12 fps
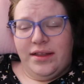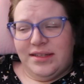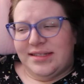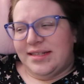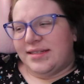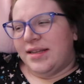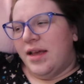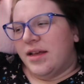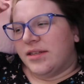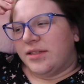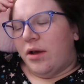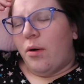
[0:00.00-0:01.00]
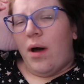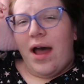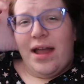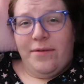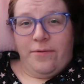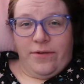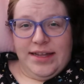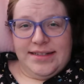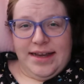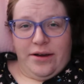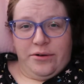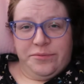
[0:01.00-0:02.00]
illnesses. So I
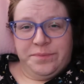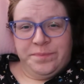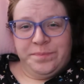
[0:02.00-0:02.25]
freaked out.